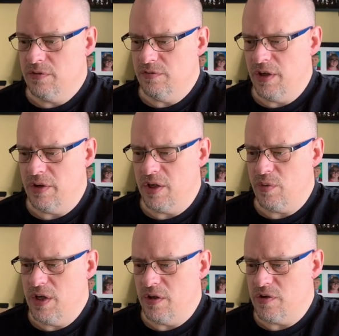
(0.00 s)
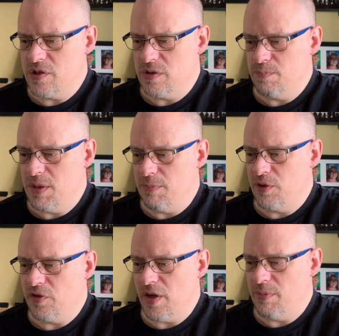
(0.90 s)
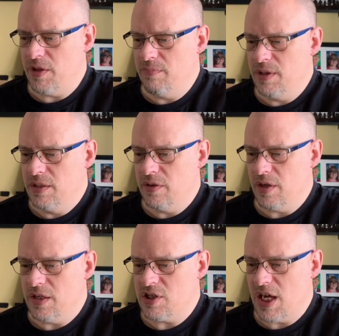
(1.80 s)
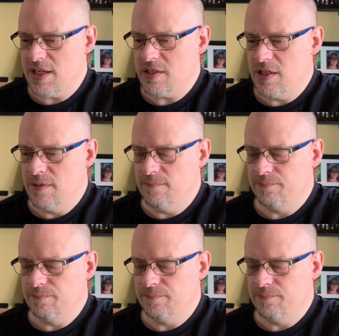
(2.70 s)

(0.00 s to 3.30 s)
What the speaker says: Very queer people, some of them, thought Shasta.